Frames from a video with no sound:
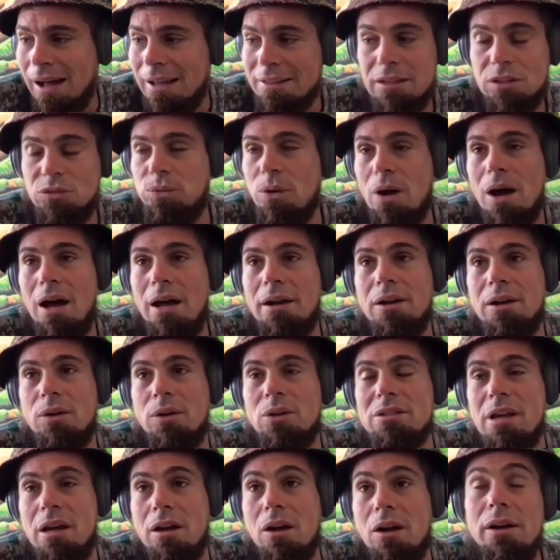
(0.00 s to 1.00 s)
I just thought it
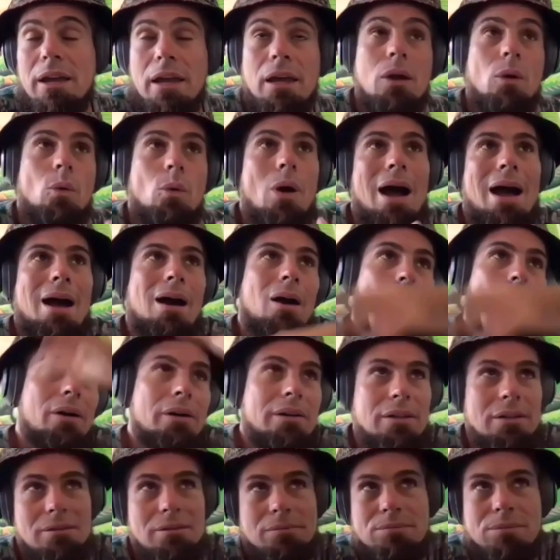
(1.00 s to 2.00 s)
was like, okay, wow,
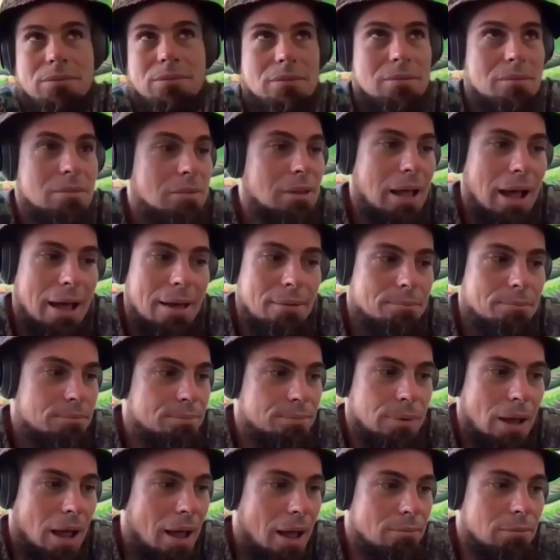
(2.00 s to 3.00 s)
I can I've,
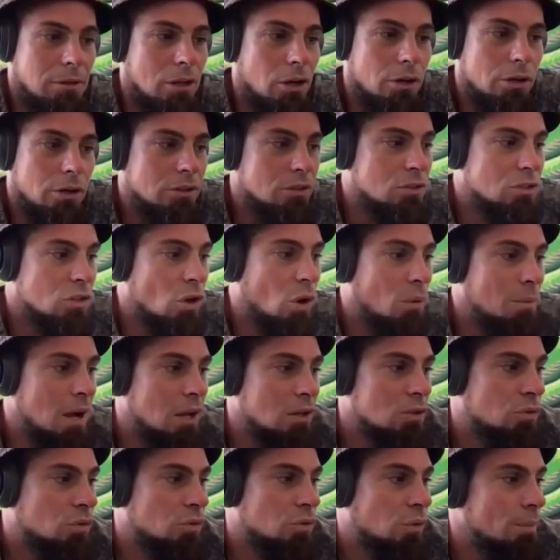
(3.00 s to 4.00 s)
I've learned so
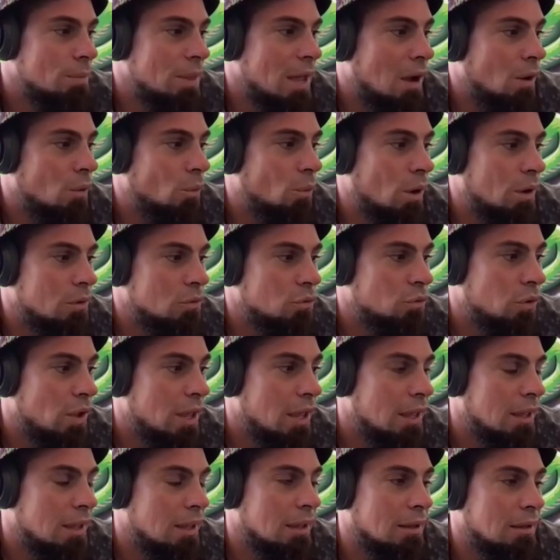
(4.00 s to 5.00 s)
much from that one
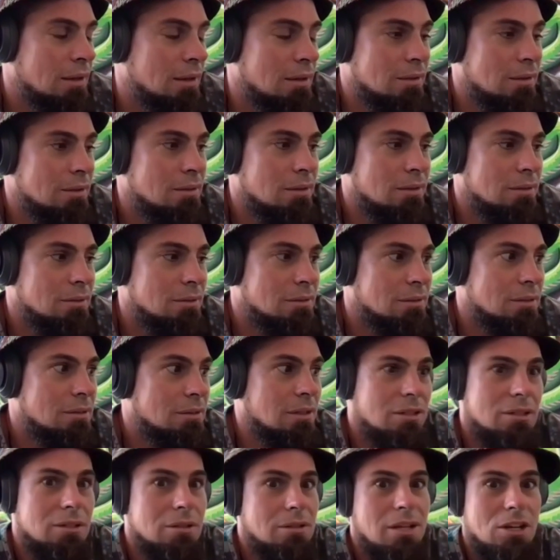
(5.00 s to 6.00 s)
thing, and
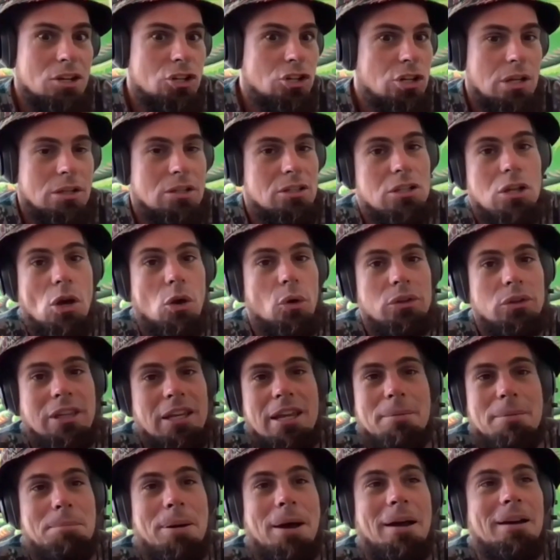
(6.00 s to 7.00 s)
this this shit's so
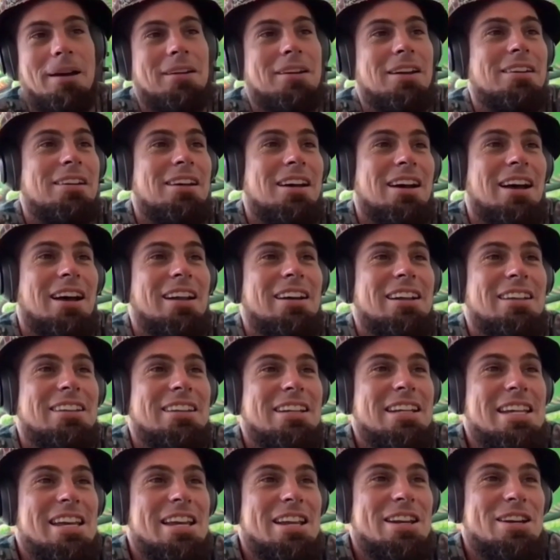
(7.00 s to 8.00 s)
deep. And I
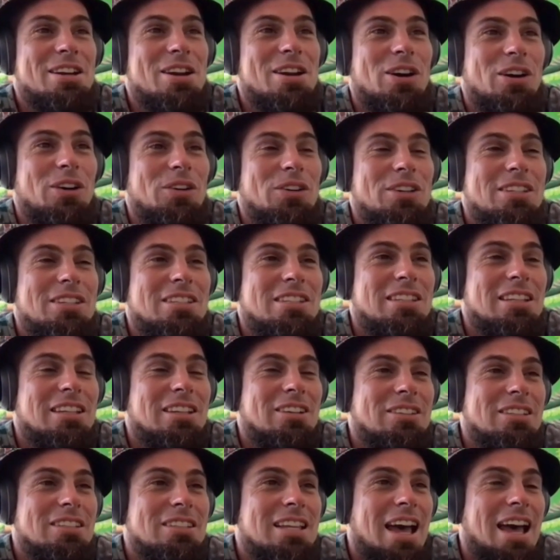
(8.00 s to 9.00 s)
didn't even know it was,
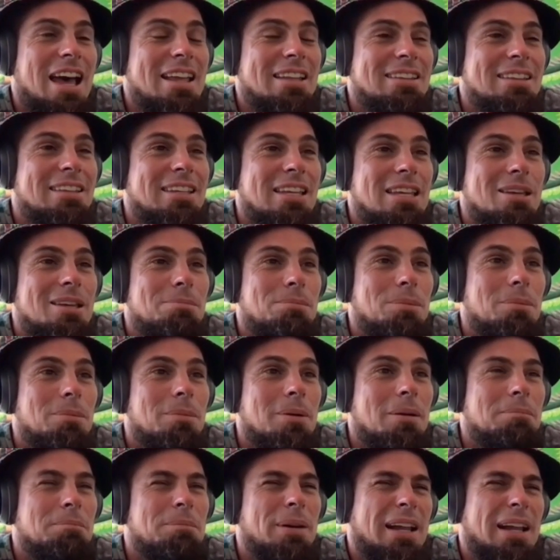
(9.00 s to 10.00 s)
it was that deep,
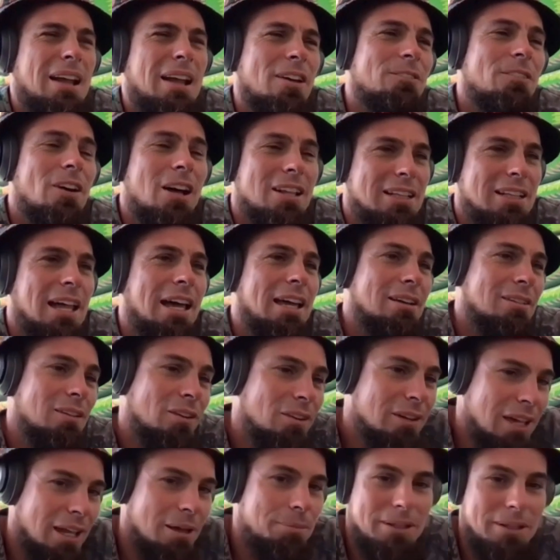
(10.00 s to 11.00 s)
but I thought like,
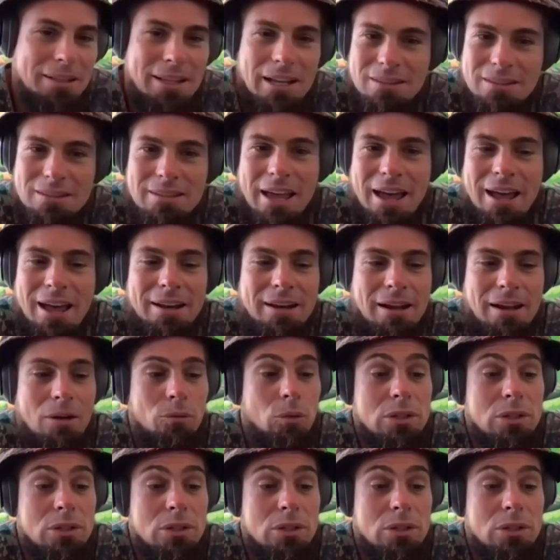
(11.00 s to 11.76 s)
okay, but that's that.